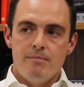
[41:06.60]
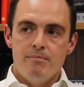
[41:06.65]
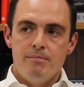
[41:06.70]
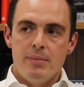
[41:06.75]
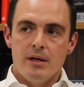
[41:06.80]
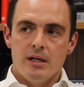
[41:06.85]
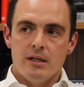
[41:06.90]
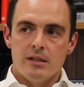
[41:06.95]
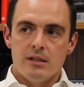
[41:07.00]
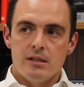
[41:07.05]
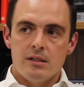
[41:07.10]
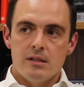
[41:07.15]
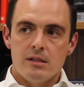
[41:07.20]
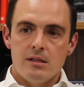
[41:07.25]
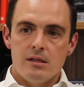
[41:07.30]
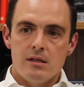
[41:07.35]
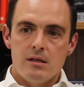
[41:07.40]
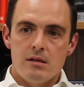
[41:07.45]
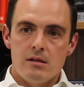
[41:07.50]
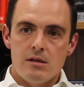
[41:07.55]
but,
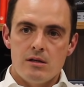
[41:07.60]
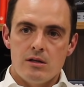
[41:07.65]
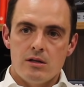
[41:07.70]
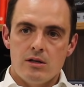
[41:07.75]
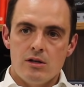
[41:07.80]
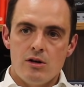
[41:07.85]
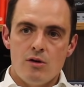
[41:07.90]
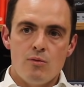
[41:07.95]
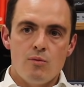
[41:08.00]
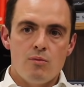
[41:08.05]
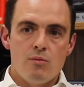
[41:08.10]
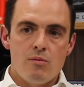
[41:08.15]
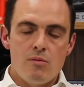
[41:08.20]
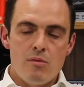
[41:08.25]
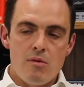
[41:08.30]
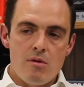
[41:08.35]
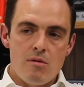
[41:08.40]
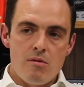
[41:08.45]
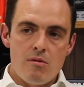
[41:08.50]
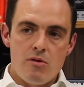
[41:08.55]
you know,
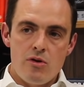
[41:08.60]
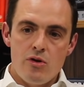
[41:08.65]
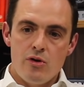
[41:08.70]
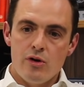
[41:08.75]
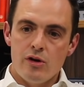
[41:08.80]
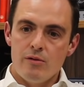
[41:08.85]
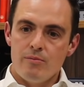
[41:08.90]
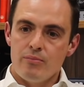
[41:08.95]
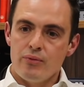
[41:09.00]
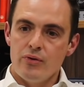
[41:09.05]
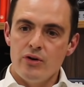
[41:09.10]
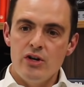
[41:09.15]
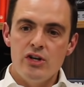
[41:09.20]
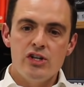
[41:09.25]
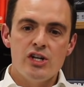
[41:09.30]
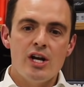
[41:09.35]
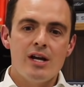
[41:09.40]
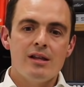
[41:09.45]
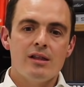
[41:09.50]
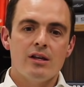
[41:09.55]
you can
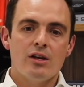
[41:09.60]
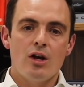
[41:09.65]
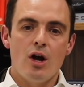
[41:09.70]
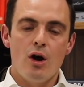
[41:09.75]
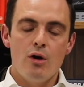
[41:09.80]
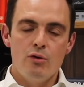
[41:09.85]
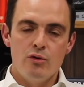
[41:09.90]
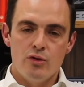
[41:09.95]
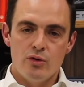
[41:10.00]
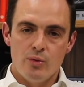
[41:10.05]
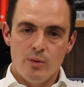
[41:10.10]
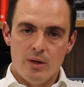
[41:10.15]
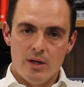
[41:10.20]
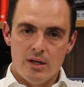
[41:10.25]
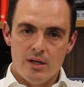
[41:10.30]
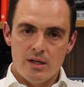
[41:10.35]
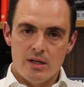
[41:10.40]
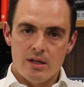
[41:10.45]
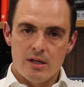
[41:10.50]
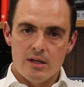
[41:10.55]
appreciate the
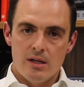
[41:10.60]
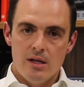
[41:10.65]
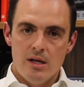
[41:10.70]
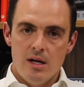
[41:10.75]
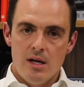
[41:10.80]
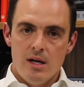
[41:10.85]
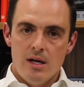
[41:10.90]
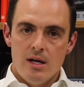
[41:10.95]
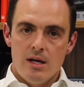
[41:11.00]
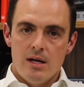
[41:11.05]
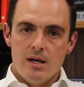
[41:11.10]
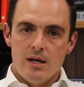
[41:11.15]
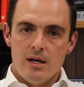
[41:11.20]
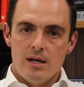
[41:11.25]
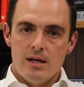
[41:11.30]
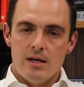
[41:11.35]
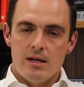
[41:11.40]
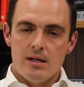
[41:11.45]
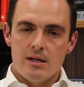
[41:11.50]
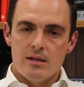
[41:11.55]
coachwork
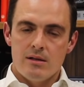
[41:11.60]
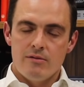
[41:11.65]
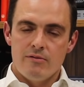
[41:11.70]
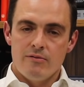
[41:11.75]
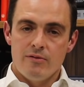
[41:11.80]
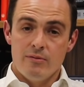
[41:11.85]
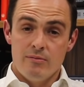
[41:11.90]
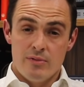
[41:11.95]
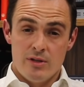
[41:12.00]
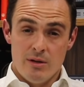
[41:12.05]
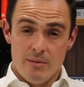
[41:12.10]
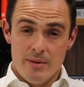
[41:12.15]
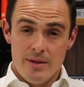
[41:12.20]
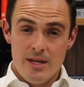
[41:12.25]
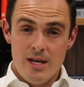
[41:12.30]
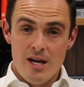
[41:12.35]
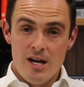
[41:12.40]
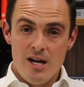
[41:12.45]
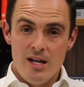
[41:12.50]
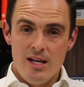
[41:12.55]
from some of
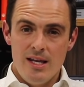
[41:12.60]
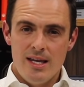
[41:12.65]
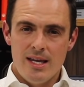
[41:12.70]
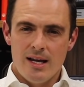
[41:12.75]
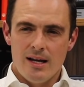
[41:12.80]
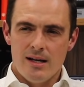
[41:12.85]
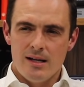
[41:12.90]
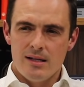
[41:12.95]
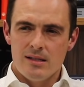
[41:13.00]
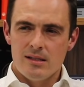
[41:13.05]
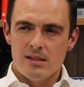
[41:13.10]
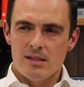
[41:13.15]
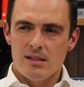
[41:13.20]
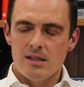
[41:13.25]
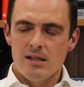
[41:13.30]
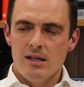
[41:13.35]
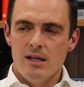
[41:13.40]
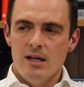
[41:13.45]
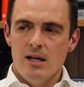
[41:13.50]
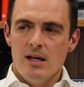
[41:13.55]
the early
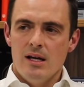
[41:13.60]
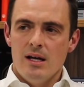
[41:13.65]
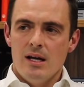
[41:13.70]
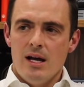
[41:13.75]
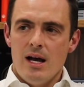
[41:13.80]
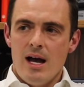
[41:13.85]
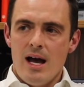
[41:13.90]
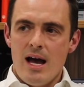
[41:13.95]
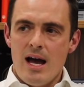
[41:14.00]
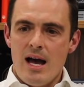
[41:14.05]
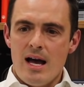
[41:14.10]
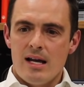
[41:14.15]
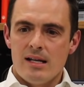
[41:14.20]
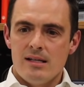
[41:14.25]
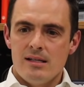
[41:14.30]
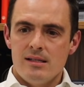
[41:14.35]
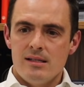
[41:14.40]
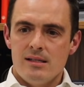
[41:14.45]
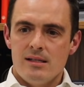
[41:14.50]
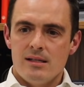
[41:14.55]
cars. And,